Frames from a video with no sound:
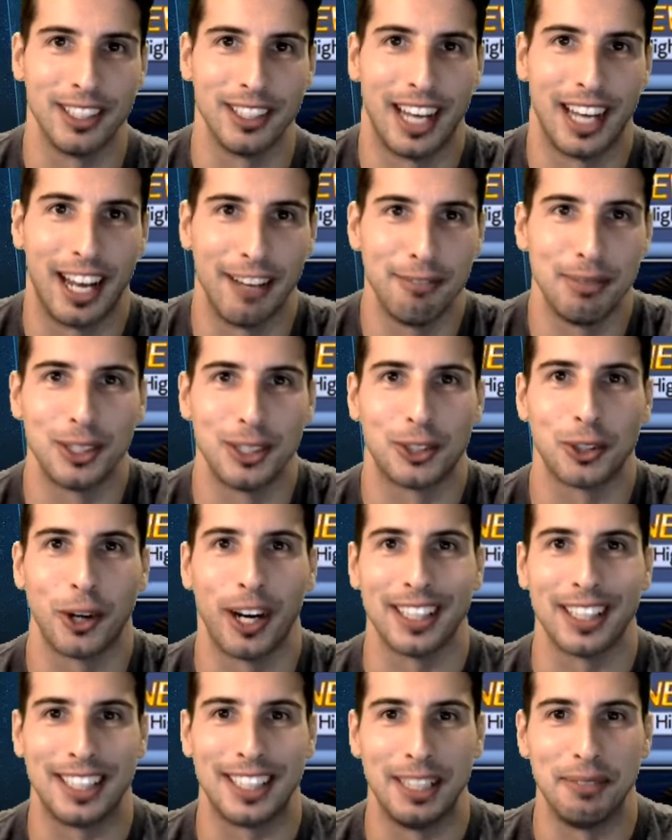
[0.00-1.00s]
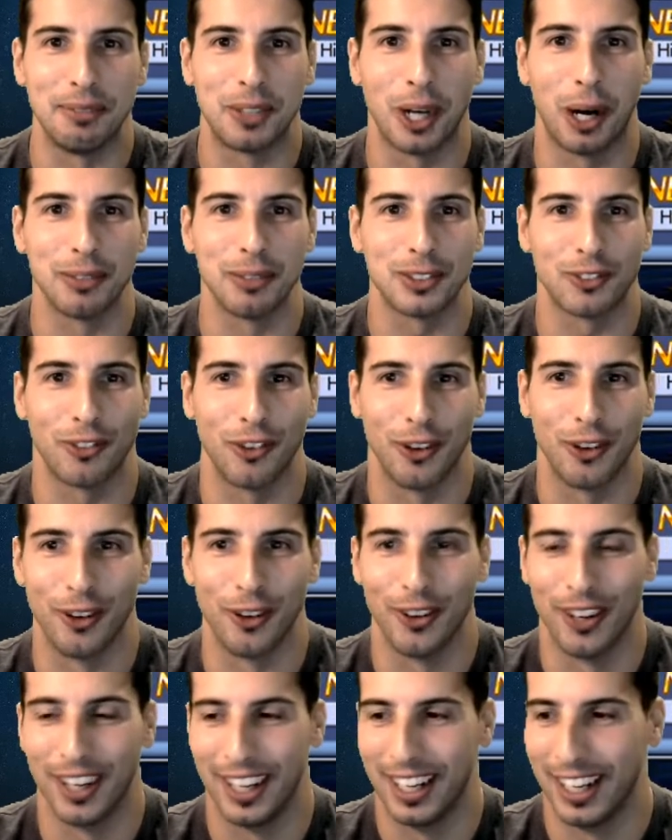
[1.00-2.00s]
I've been trying team comps for
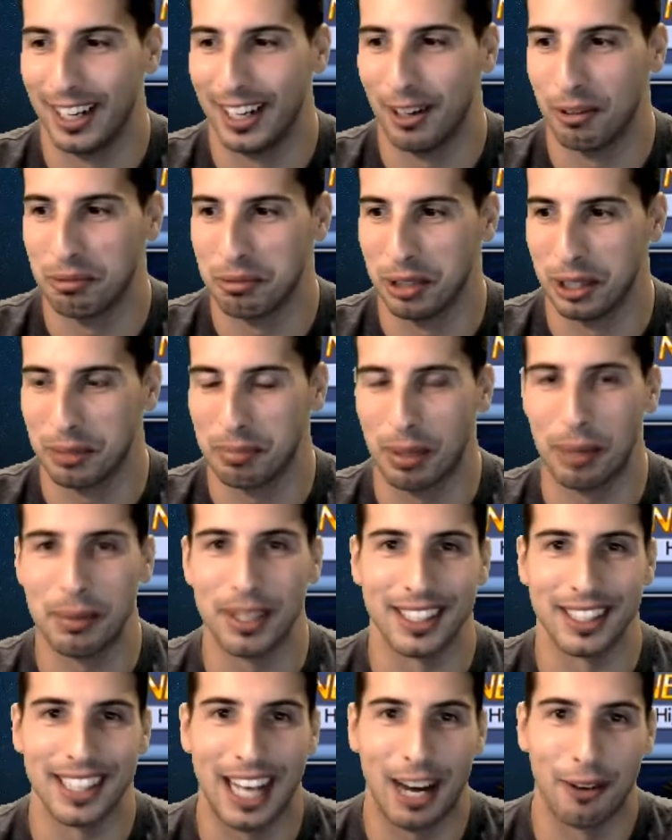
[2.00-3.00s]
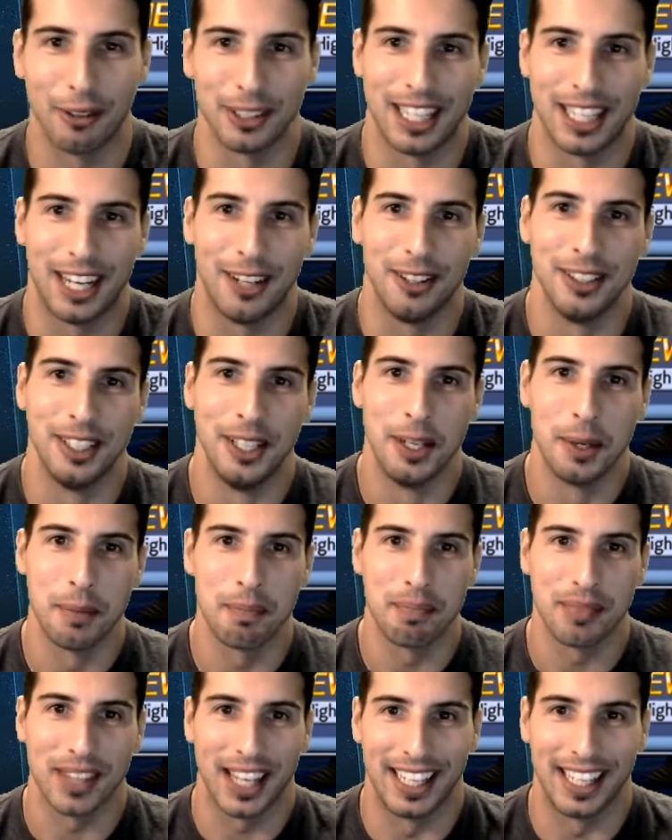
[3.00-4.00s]
uh, what maybe an hour now,
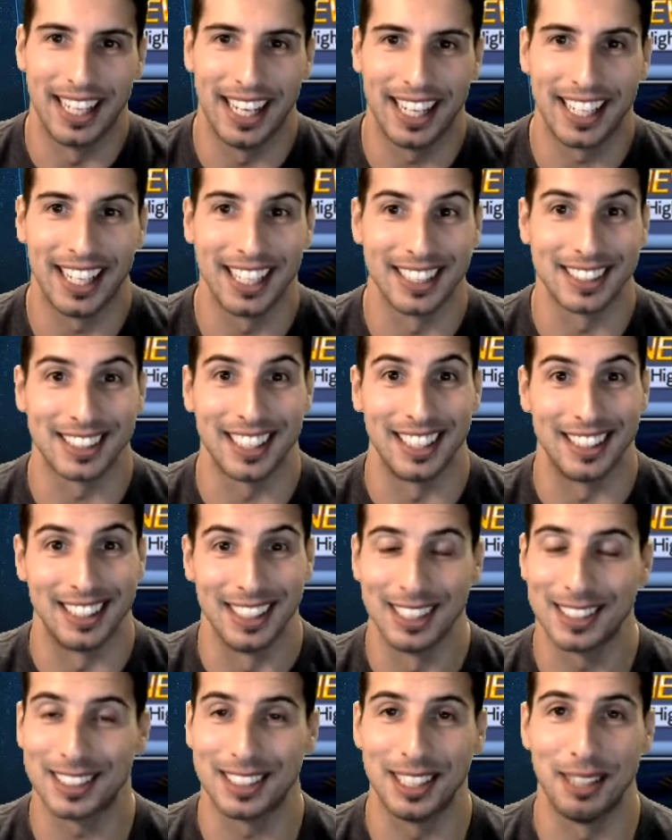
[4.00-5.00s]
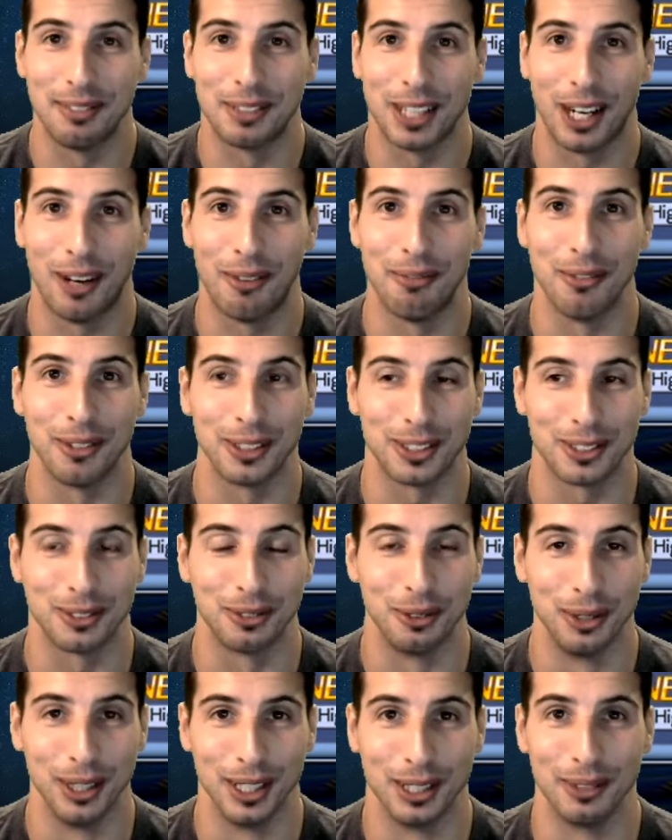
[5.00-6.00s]
and I gotta say this team comp was
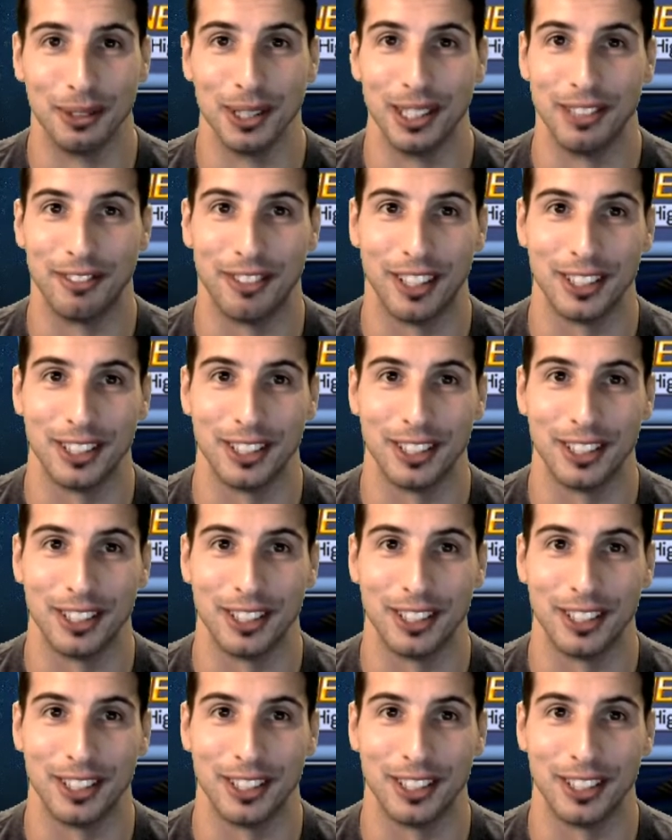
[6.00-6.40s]
really really fun.